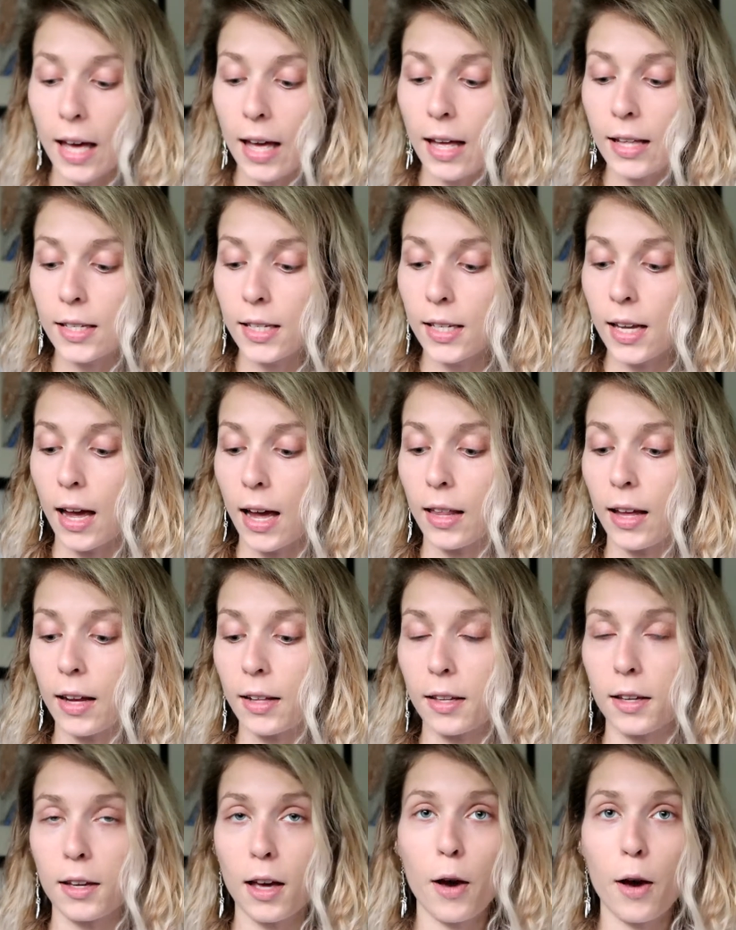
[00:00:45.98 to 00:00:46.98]
it. I
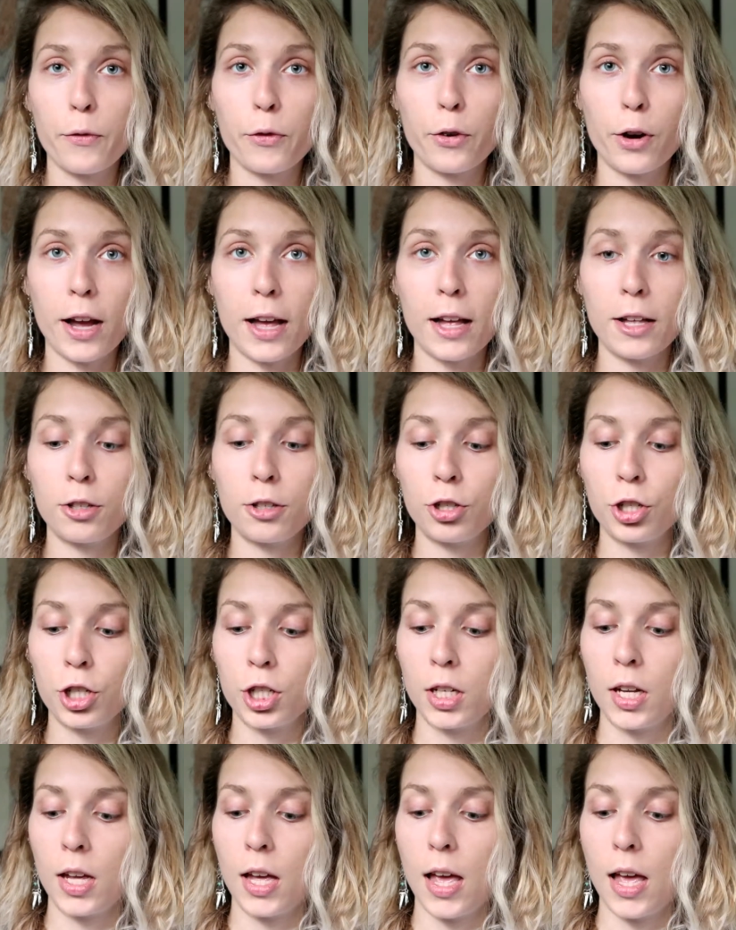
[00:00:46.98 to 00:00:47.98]
like the
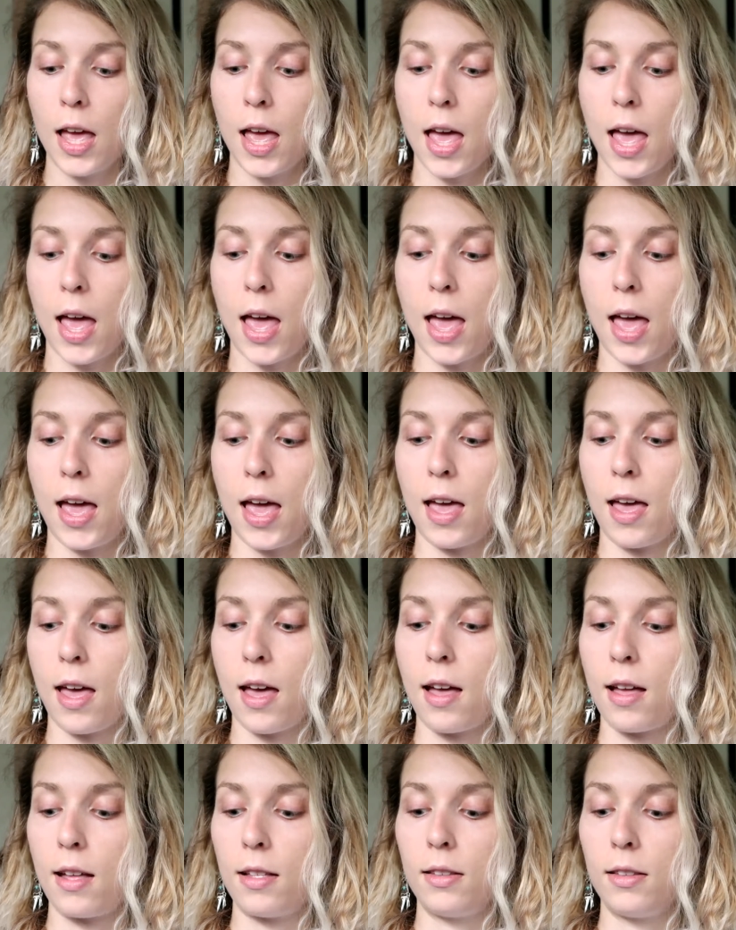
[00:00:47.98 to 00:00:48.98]
coverage,
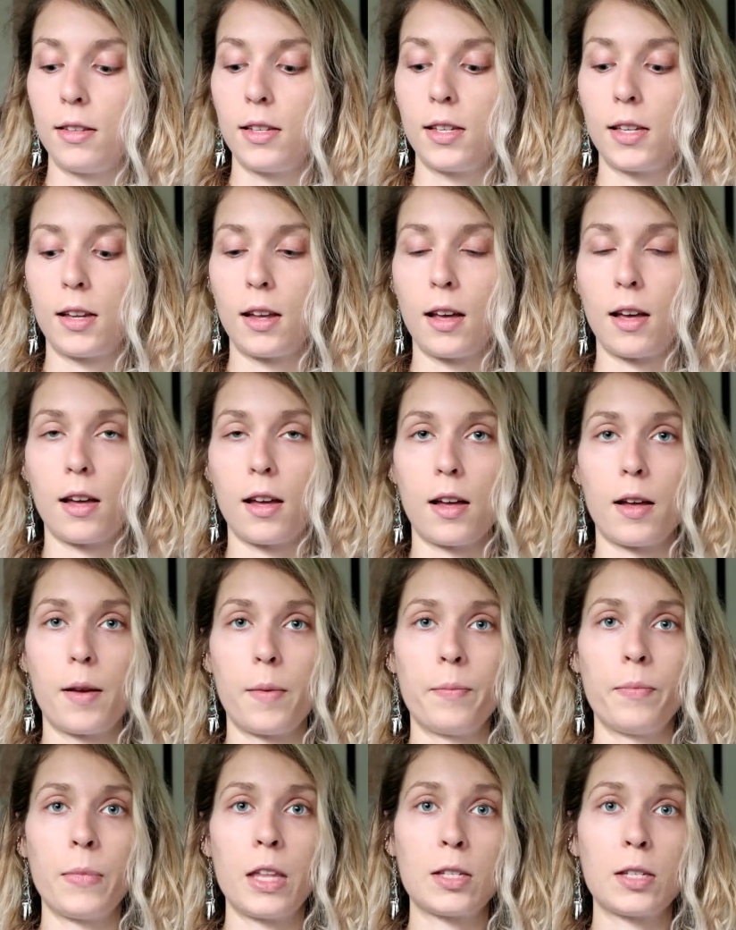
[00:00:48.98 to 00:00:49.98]
and
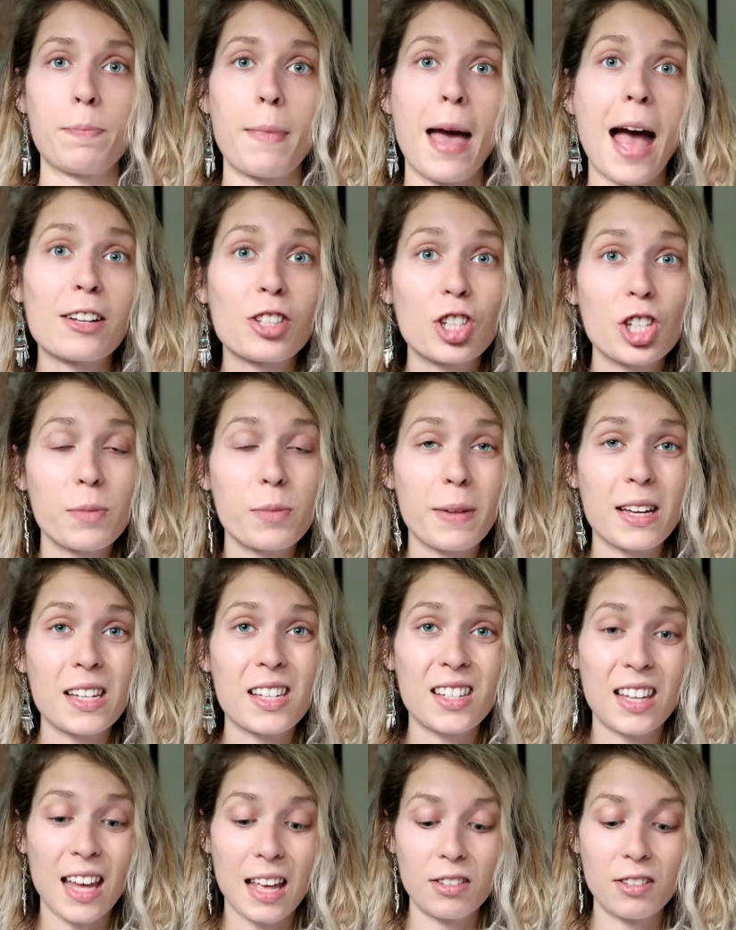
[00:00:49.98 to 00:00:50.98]
this matches my
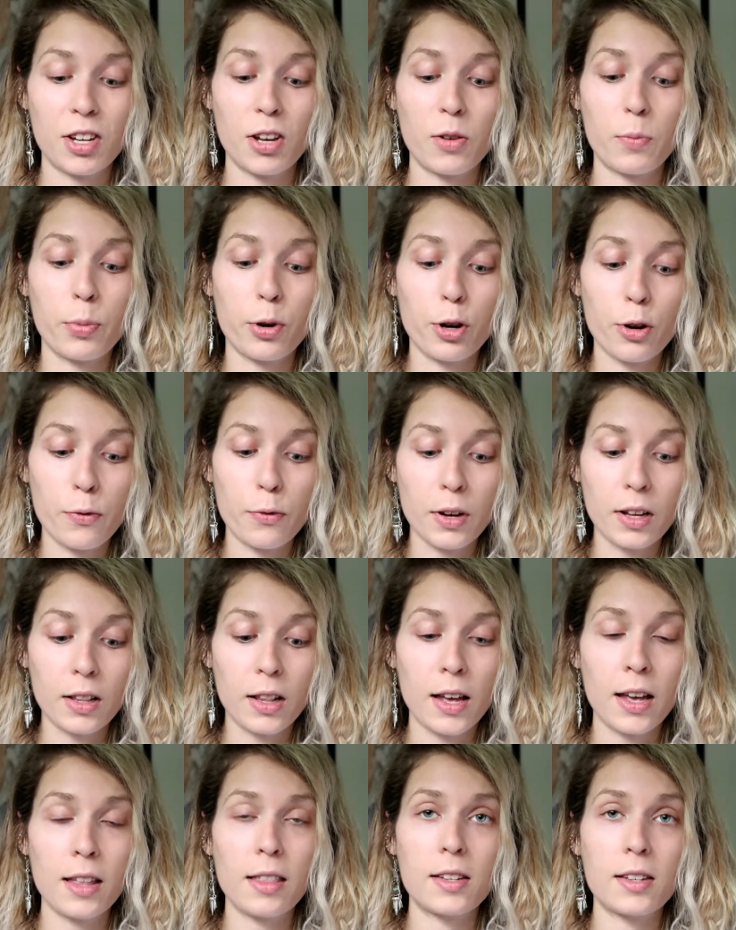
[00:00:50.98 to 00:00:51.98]
skin tone
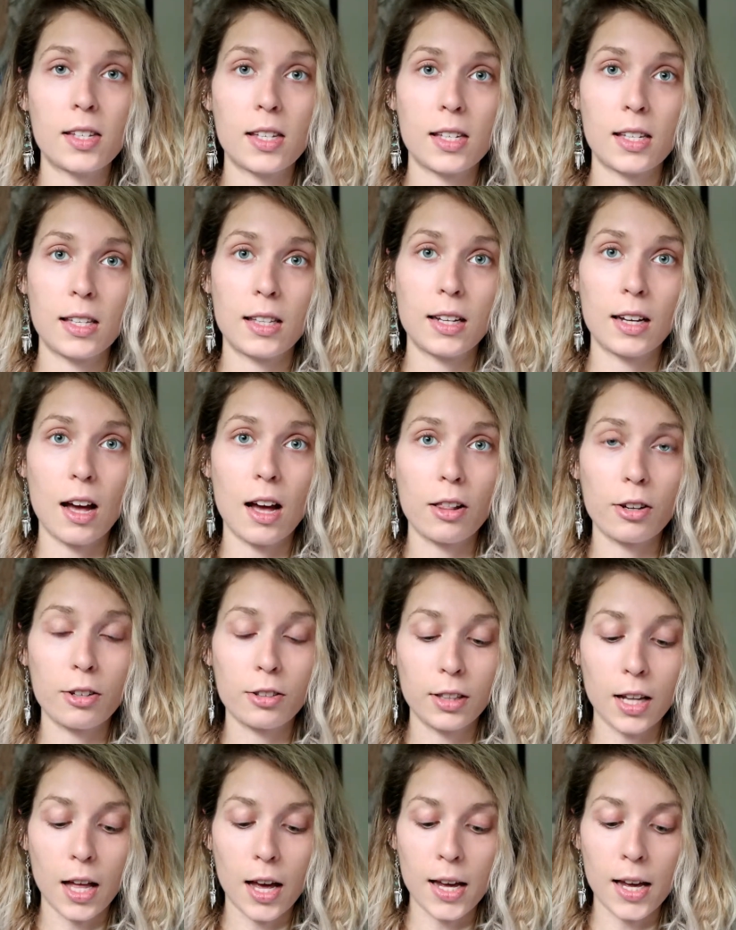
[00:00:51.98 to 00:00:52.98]
perfectly. This is in the
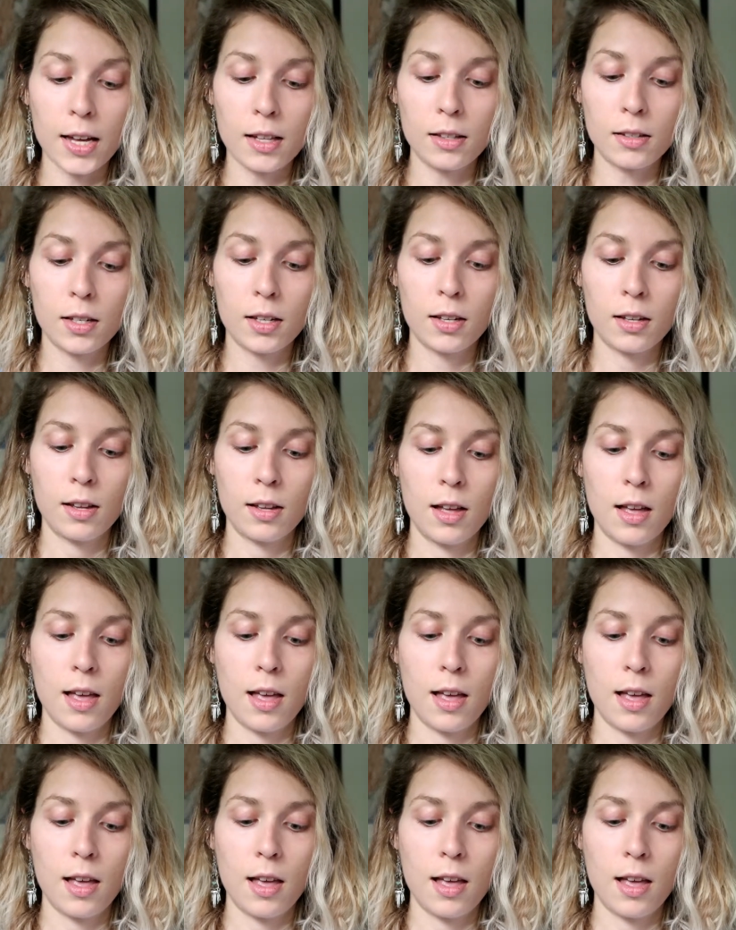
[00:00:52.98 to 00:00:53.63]
color light.